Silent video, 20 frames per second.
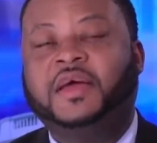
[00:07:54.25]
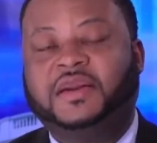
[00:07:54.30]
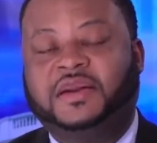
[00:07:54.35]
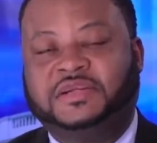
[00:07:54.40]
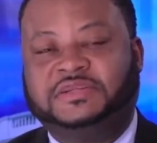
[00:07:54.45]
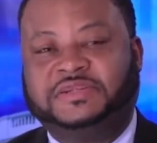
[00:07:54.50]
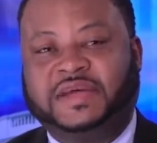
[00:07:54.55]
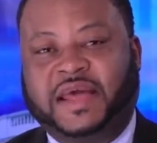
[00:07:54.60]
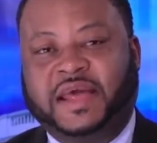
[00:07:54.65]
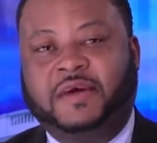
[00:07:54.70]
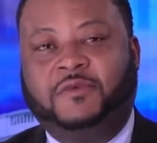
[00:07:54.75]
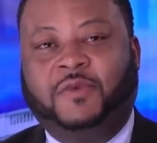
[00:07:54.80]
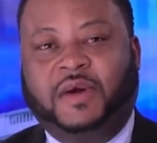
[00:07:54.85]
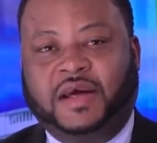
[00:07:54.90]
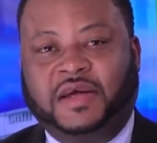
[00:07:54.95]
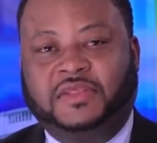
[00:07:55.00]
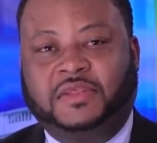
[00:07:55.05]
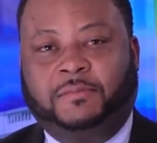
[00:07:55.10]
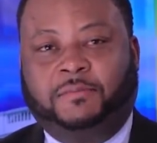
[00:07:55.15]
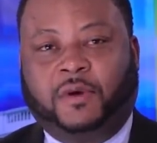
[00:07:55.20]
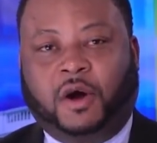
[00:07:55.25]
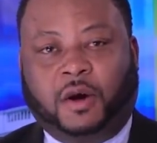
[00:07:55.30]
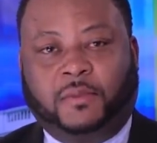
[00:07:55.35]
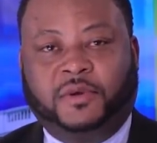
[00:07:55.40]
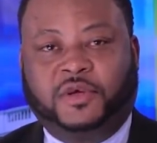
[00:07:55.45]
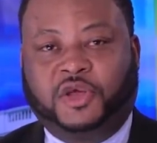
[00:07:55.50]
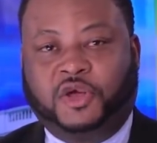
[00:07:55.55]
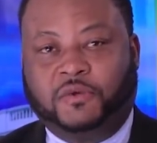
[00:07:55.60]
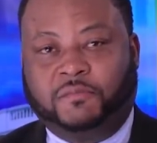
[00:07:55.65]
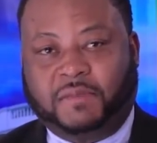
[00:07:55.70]
The same way the
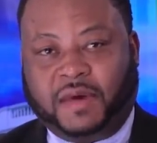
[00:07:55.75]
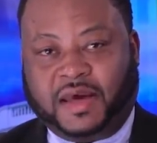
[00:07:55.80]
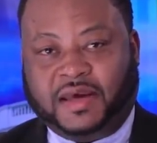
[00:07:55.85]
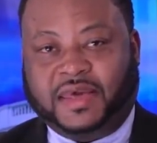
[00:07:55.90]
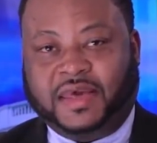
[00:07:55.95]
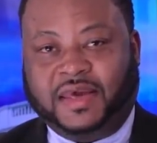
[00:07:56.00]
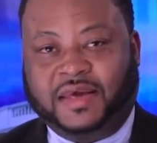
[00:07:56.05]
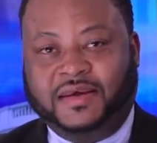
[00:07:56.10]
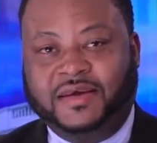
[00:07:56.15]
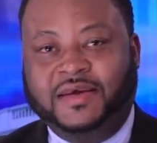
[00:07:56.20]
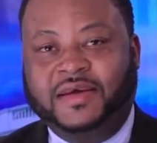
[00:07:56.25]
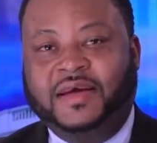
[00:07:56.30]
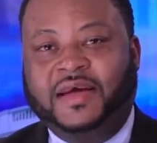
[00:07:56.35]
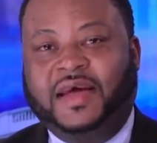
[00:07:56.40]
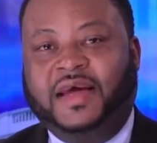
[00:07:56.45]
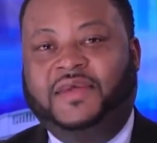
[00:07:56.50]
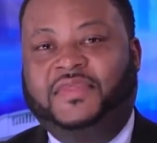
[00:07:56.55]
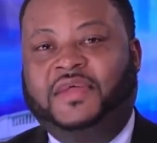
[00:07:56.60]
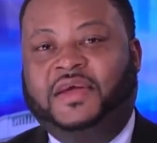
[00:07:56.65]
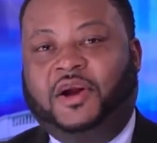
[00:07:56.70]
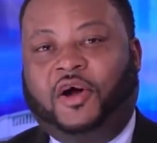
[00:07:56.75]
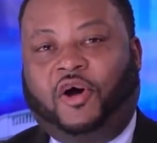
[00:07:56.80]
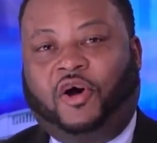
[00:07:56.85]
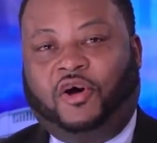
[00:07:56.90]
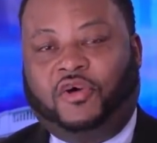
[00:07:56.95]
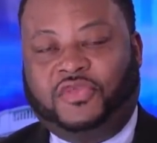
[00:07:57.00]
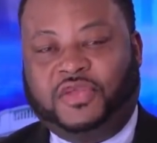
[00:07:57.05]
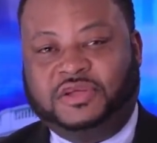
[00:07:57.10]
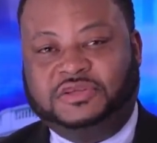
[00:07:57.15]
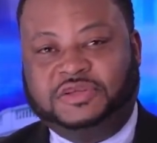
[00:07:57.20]
barbecue Becky and that
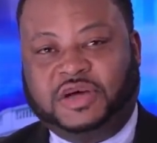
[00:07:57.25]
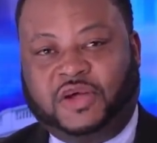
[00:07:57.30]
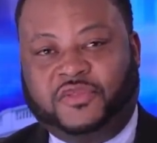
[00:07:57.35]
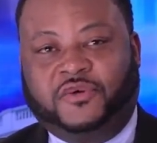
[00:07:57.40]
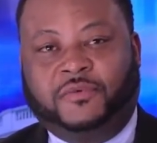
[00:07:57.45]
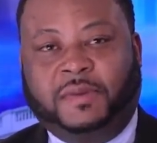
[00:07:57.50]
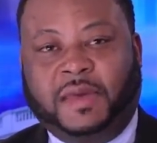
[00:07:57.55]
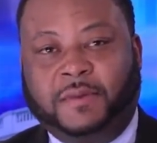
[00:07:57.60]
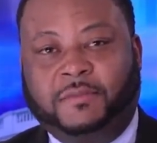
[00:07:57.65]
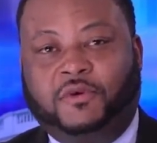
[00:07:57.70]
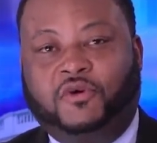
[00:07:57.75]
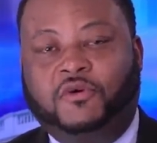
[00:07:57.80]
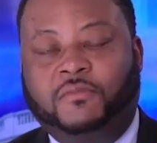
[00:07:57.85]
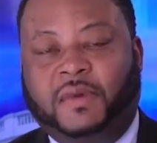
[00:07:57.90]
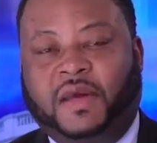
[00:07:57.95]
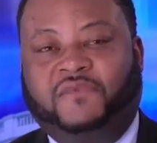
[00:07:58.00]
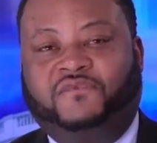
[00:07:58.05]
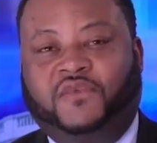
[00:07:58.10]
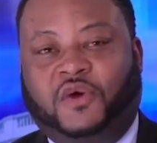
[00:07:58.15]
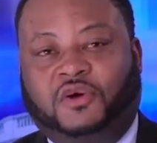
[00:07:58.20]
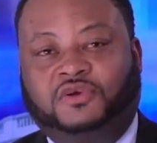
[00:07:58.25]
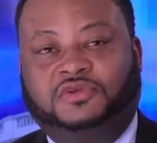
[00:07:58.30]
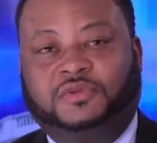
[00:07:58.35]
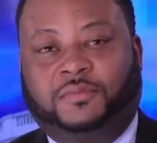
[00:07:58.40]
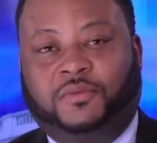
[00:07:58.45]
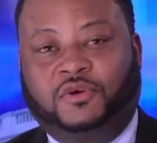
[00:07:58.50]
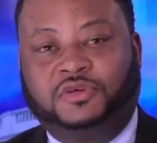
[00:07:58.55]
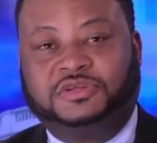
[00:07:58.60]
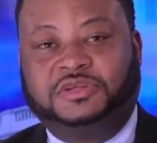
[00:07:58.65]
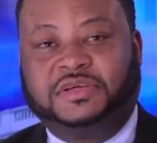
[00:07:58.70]
all these other people who make false
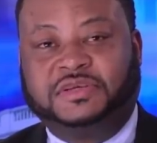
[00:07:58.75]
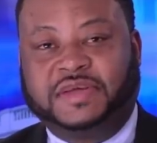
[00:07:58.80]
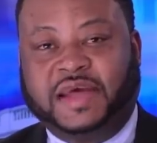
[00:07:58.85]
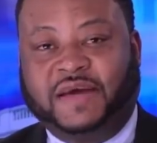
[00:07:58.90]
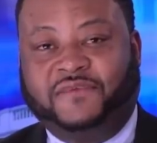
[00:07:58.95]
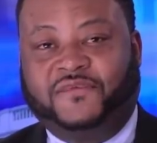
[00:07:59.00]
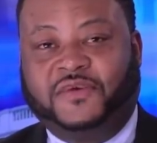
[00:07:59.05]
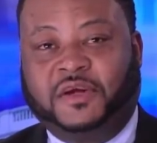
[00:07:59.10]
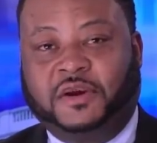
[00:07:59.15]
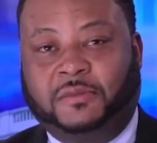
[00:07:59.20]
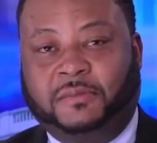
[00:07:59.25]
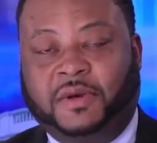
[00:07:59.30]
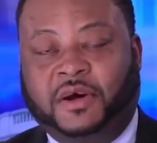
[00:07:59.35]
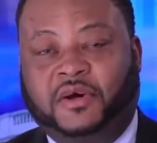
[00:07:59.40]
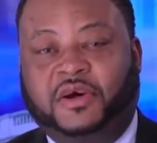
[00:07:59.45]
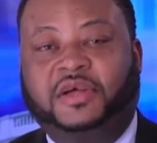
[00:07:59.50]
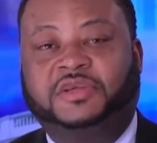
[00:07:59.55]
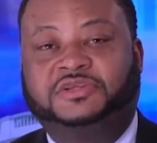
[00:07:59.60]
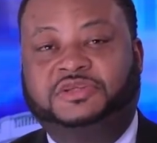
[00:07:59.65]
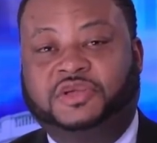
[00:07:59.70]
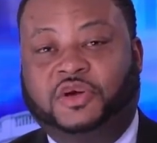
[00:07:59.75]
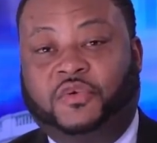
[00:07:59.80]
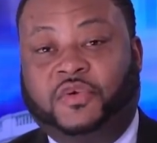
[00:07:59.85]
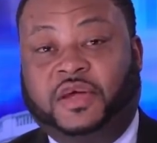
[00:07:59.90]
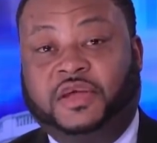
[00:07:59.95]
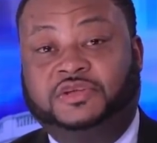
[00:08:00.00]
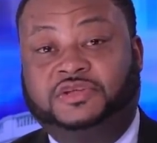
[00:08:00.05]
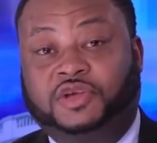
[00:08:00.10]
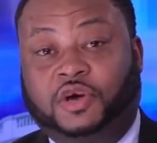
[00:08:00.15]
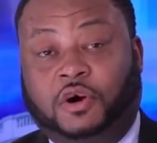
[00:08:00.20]
reports against African Americans don't
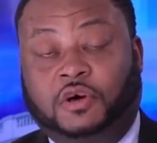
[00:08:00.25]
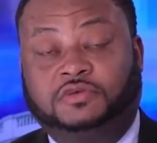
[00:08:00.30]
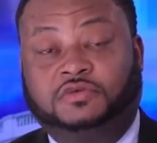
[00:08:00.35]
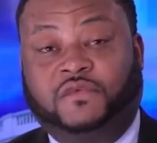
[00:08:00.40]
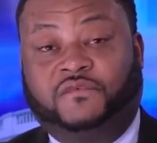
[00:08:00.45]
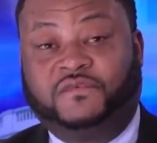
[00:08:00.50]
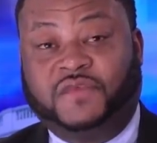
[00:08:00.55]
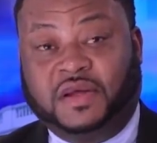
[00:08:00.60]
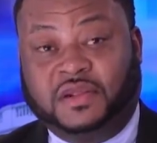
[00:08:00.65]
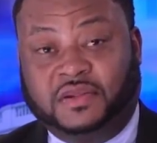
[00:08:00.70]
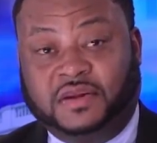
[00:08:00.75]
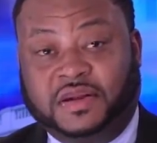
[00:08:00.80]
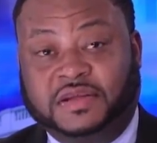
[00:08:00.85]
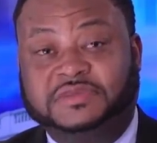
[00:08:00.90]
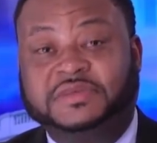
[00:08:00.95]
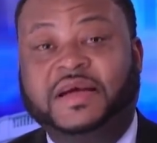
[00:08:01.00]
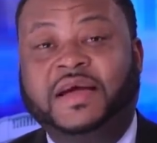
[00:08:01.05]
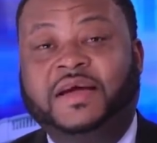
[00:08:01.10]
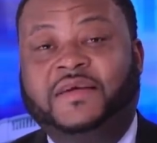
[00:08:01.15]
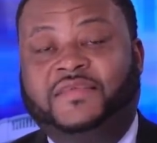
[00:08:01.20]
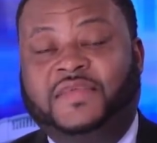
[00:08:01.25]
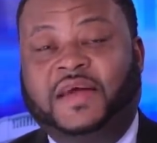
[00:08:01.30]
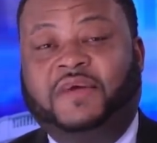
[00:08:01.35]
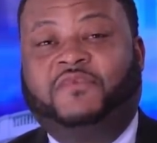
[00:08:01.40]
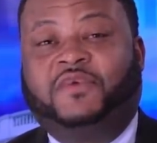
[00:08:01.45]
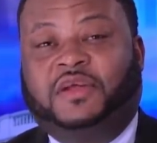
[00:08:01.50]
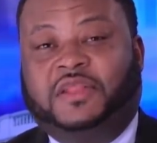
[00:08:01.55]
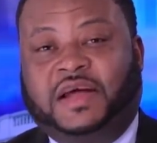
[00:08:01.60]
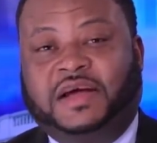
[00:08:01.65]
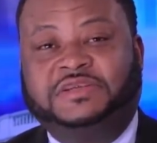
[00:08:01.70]
get charged with felonies, they
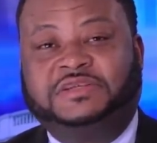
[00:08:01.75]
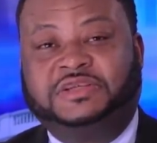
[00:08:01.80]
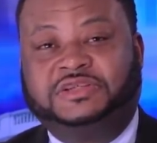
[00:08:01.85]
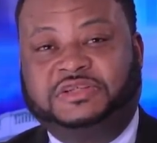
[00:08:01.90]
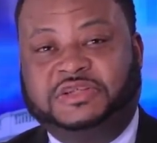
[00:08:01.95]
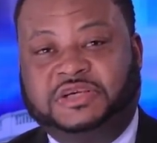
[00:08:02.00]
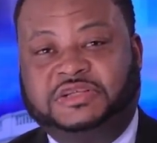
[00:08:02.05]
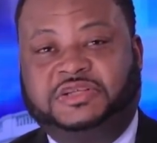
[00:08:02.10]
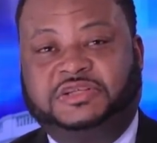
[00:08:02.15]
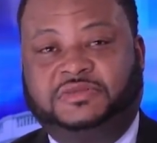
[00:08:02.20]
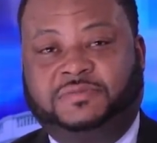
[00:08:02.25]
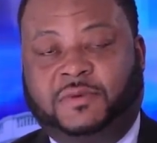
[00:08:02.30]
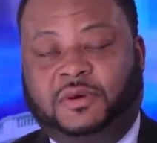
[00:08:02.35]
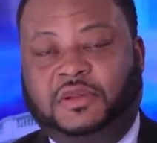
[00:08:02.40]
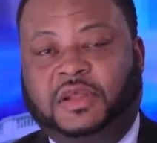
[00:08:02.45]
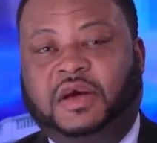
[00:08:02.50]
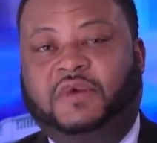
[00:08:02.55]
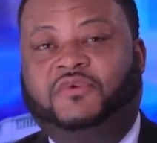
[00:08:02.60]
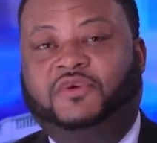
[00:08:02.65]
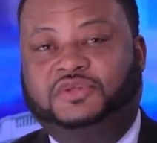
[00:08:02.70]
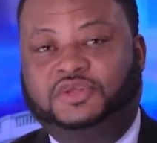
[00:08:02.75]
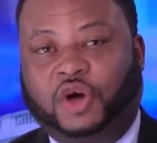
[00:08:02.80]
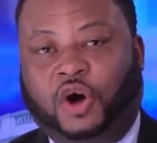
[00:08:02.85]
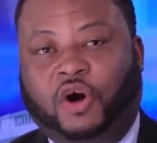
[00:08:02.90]
realize that Jussie Smollett was